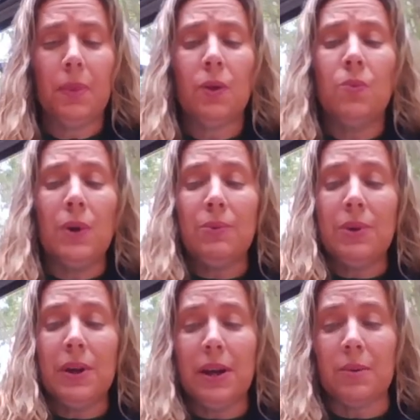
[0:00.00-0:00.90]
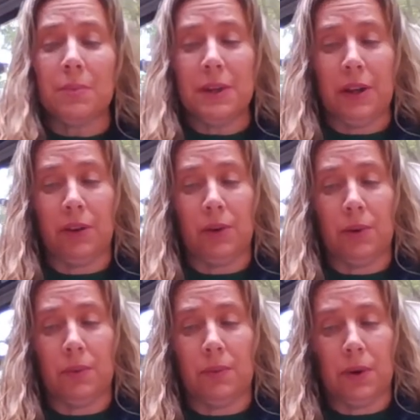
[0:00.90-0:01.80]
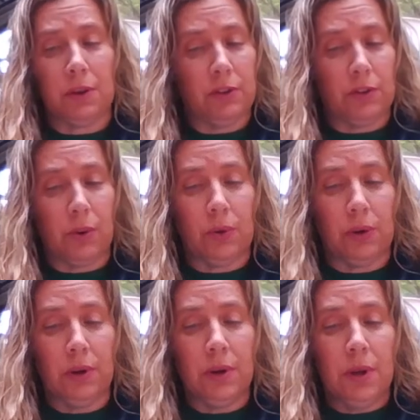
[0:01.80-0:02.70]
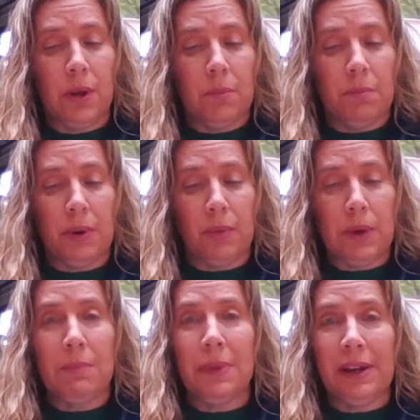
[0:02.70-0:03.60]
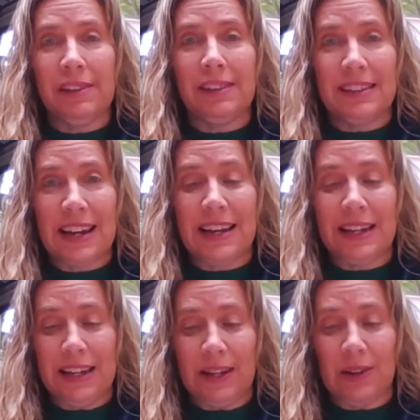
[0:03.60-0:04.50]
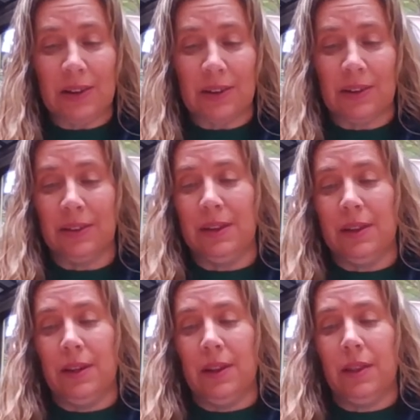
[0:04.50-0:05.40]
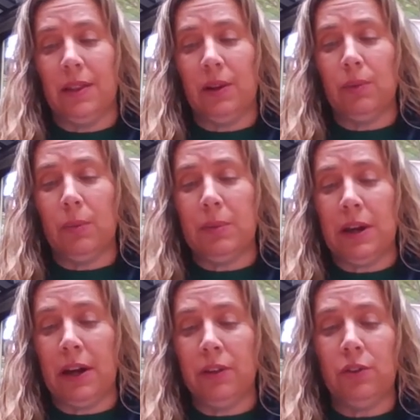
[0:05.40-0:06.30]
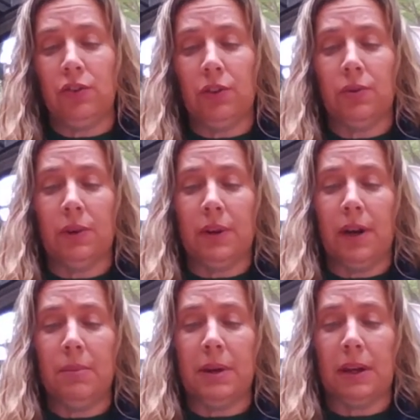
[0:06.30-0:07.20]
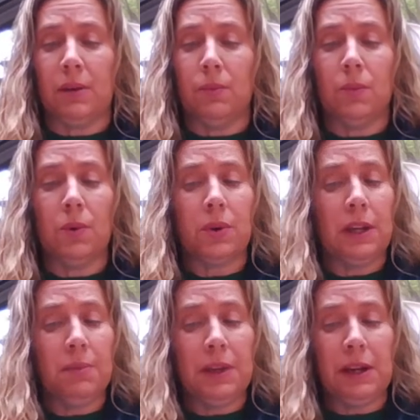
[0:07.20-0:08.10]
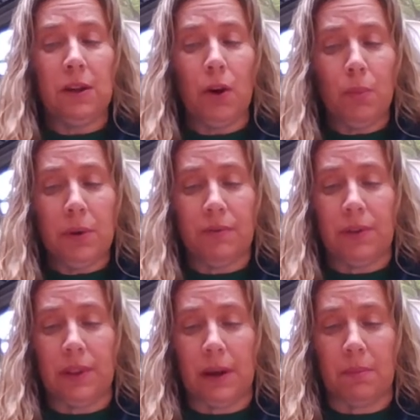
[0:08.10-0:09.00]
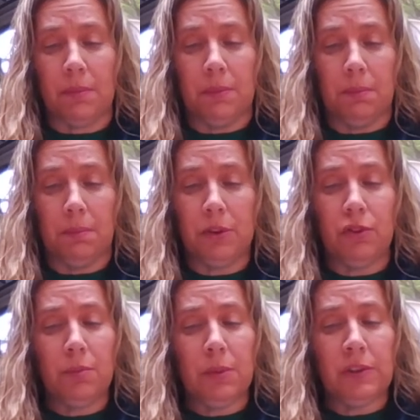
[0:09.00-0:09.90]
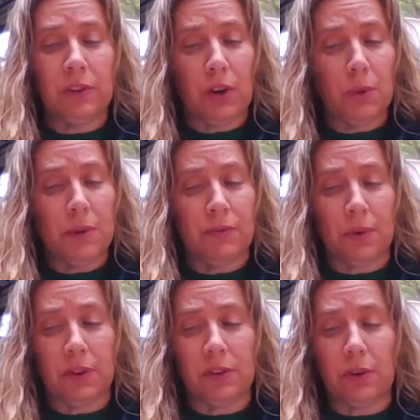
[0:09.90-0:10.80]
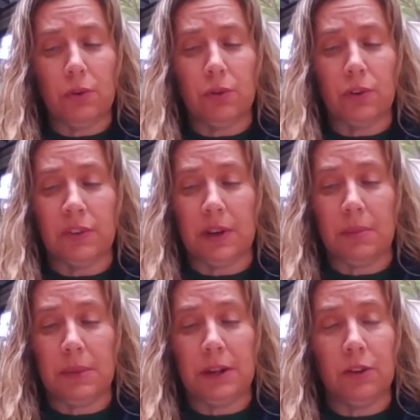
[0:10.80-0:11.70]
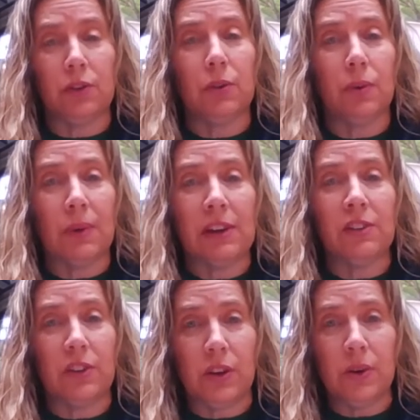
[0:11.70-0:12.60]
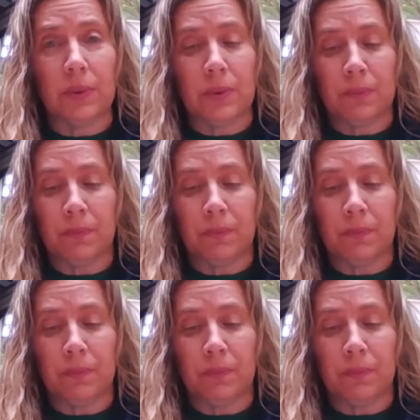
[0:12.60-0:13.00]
"We will help," the other workers told her, "but we must stay here. There will be other children coming. We'll keep the inn open for them, but you must go before the soldiers come here to arrest you."